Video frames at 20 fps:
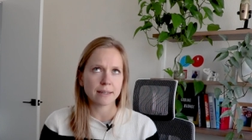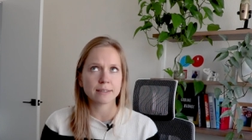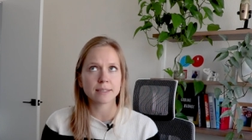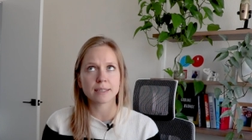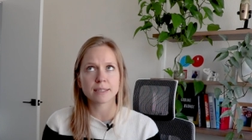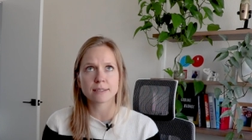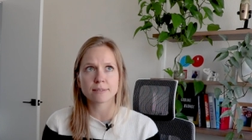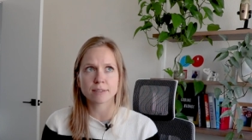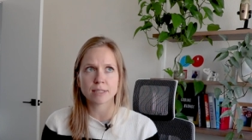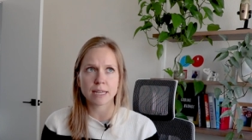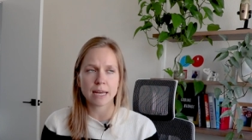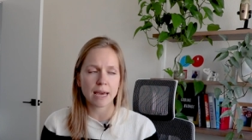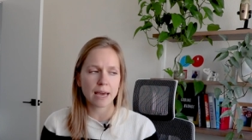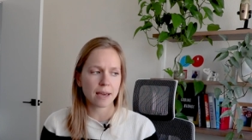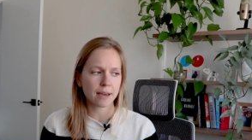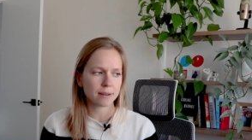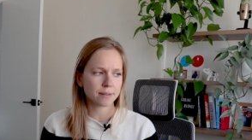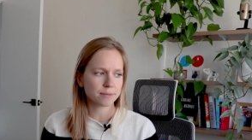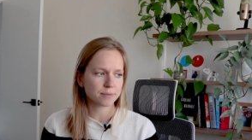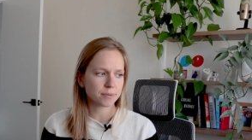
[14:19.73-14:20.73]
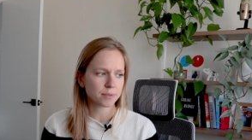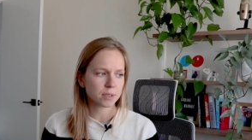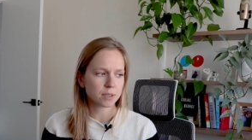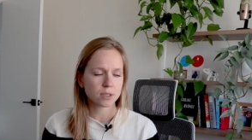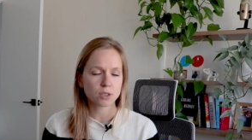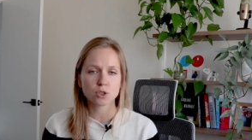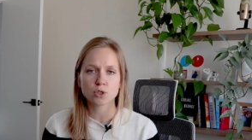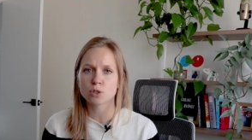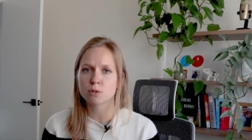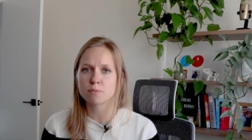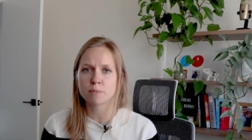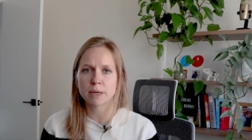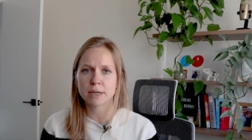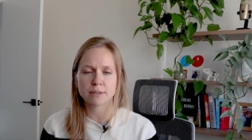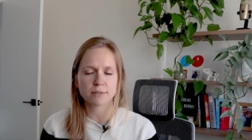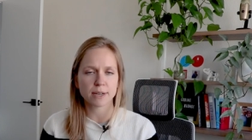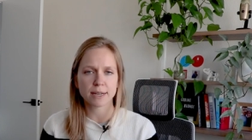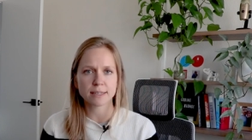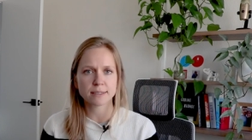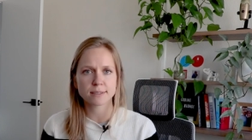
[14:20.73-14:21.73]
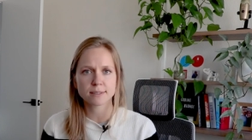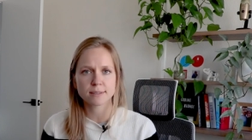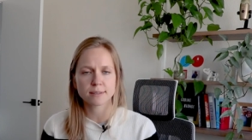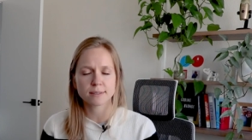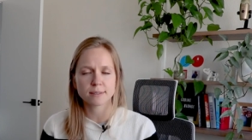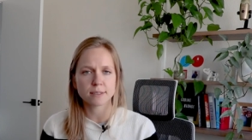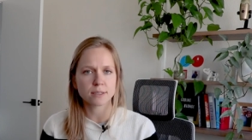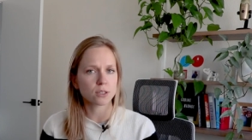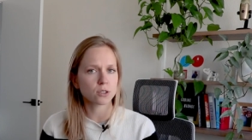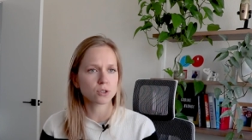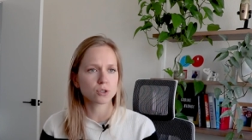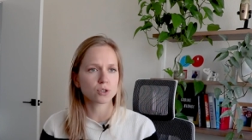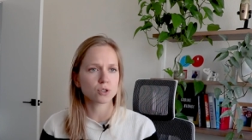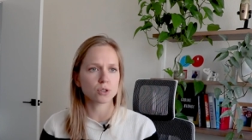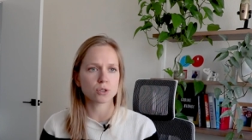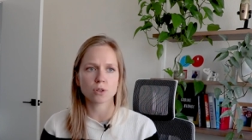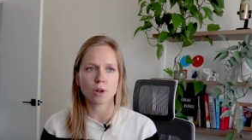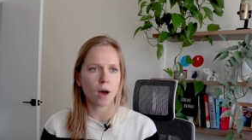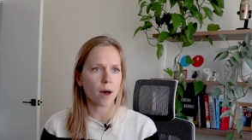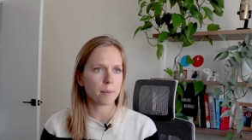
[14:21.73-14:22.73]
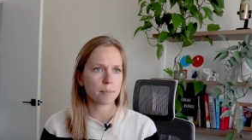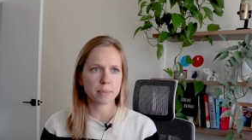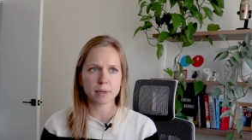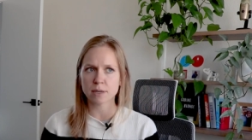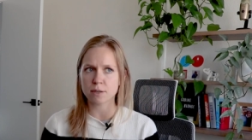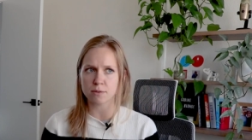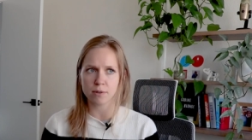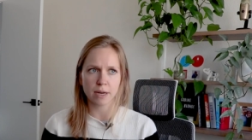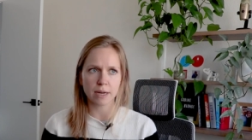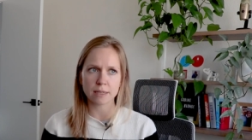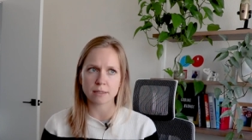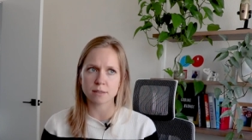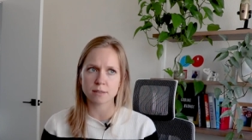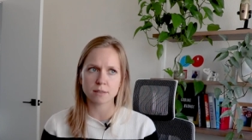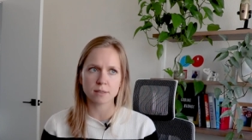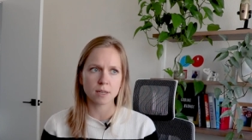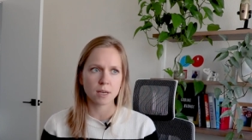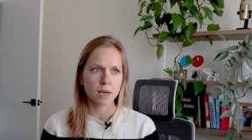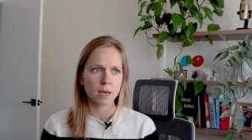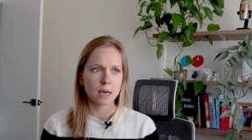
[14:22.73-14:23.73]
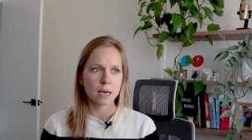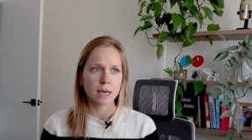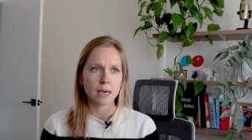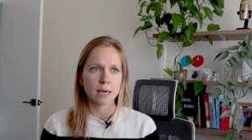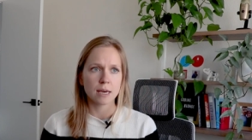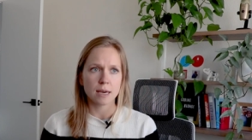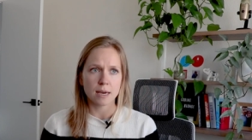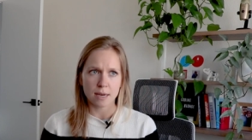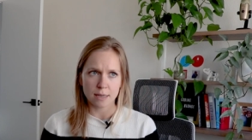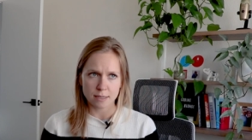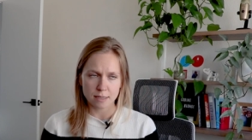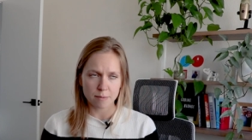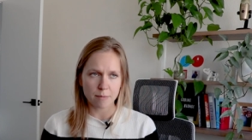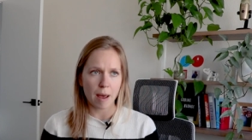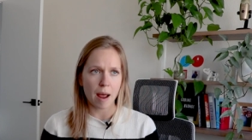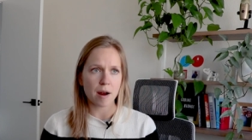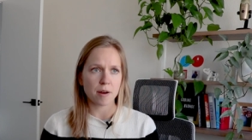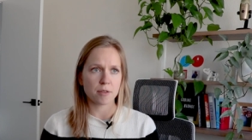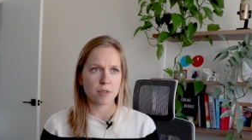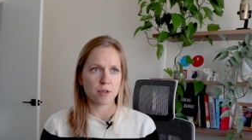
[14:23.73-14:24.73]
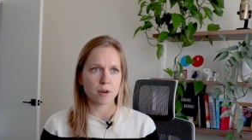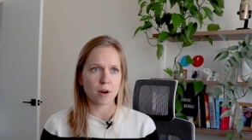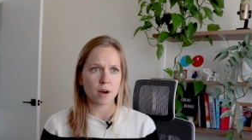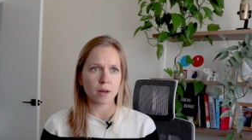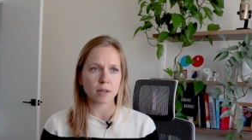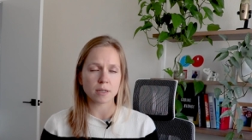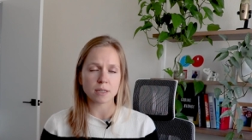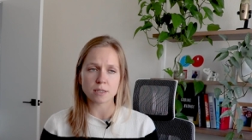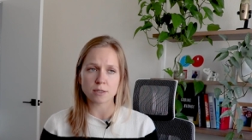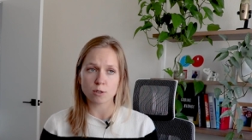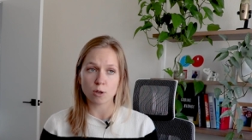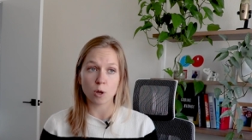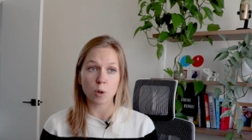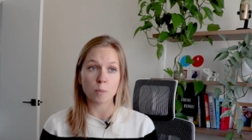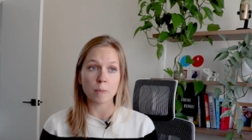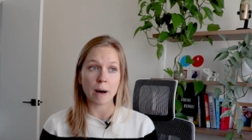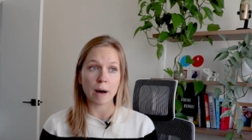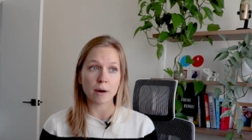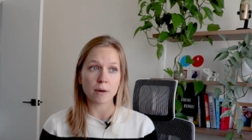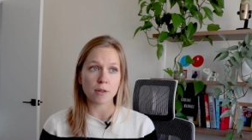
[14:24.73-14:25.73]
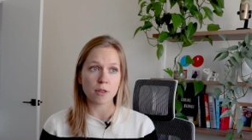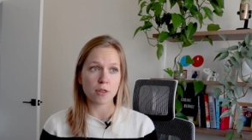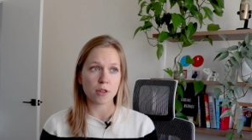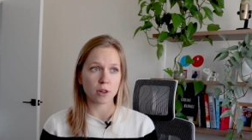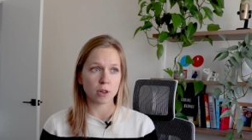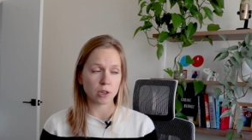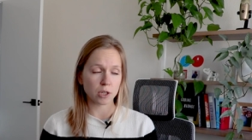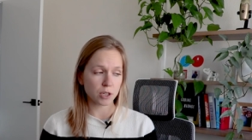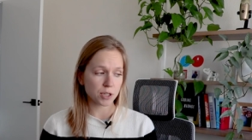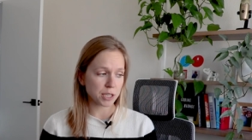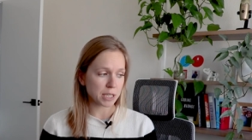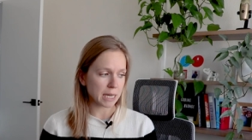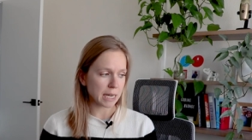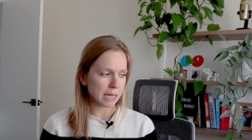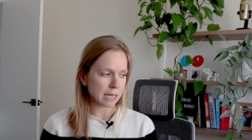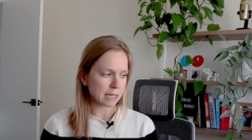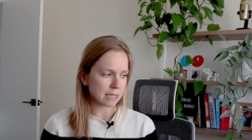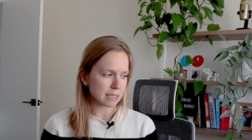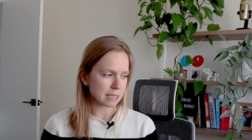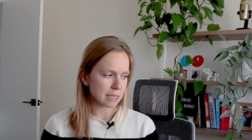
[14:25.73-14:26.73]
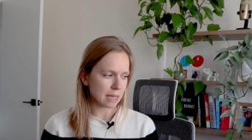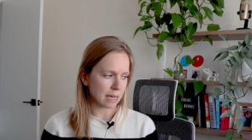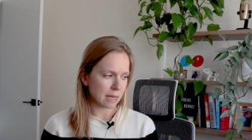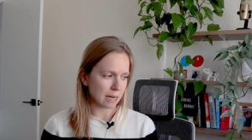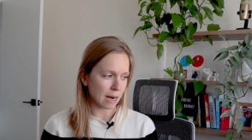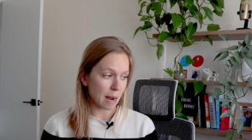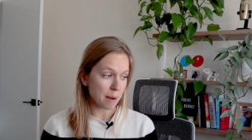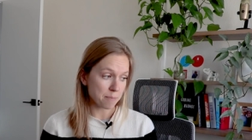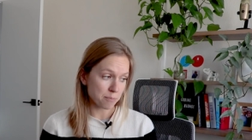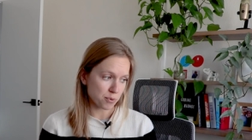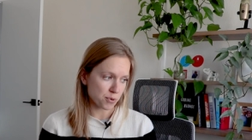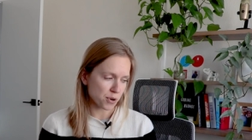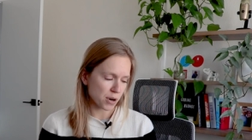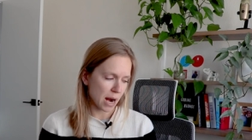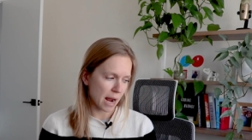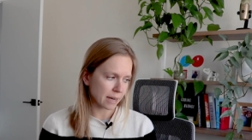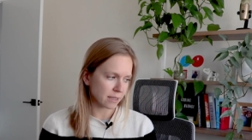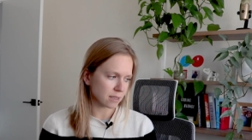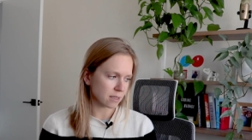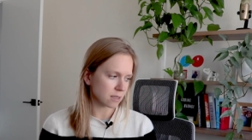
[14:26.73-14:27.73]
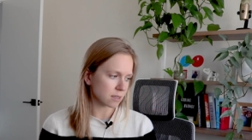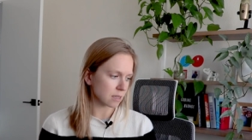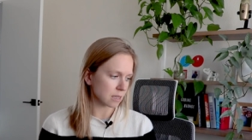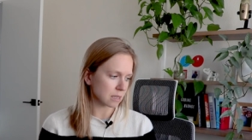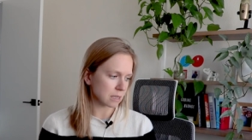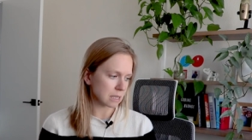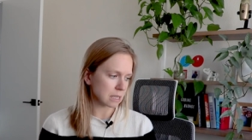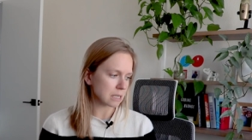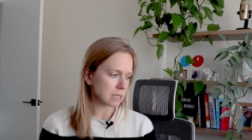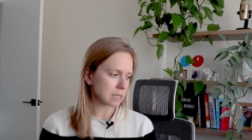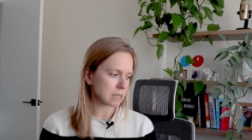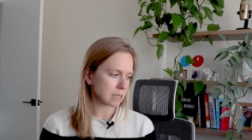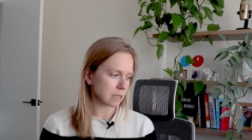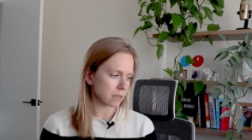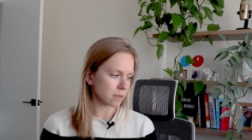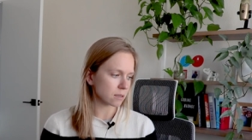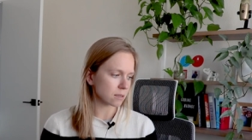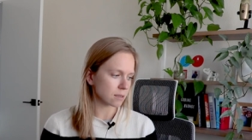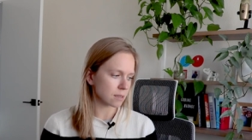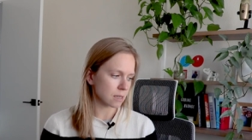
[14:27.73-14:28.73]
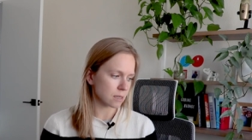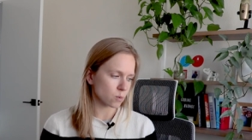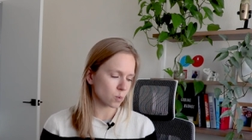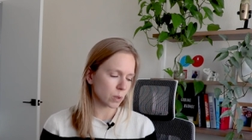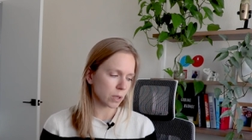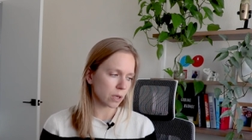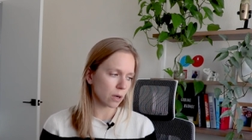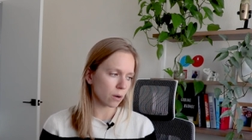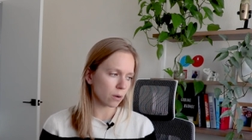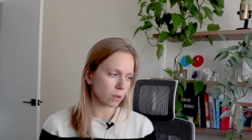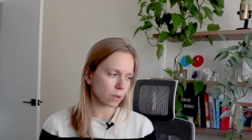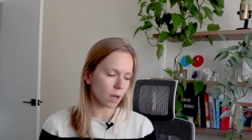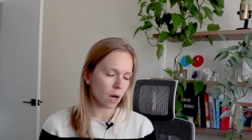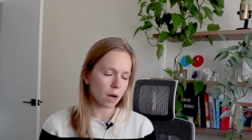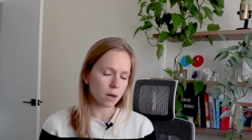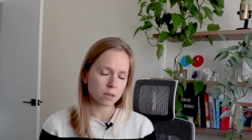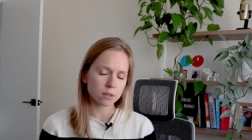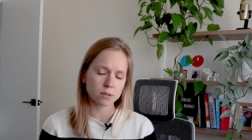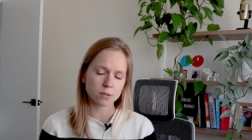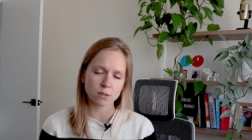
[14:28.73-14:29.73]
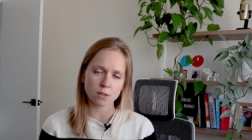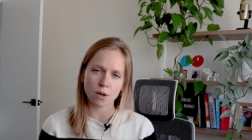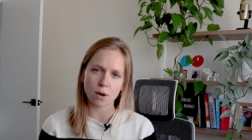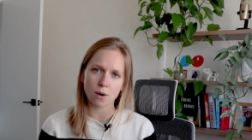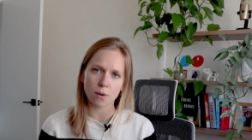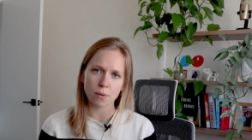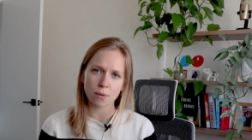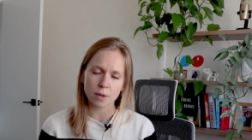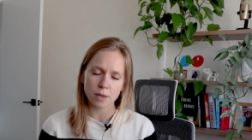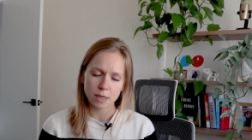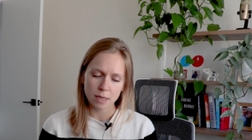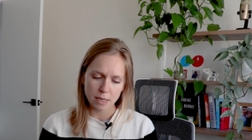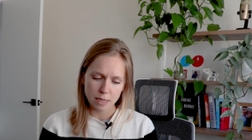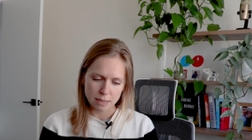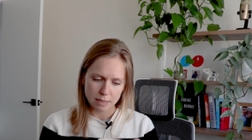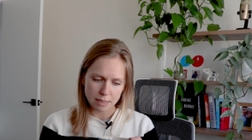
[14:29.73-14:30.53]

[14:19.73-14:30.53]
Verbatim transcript: at the end of the day, this shouldn't be a race. This should not be a race. It's a marathon. It's all about the learnings, and I'm practicing these skills as we go along, so